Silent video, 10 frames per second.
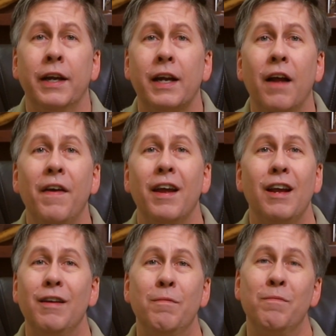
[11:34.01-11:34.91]
Like
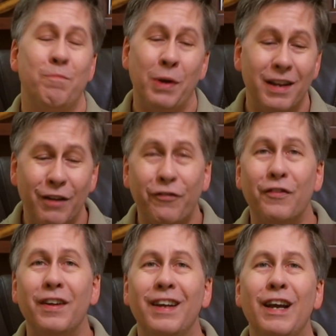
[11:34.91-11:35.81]
but if
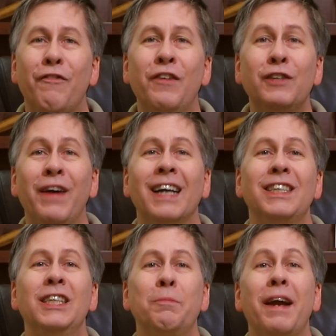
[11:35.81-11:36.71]
if this
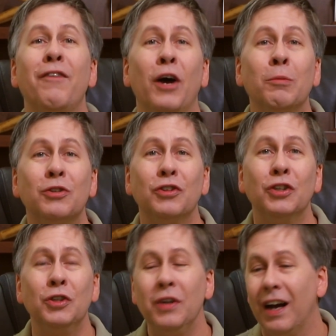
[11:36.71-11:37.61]
vaccine is made available to
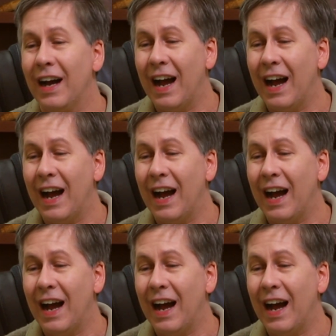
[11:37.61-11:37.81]
you,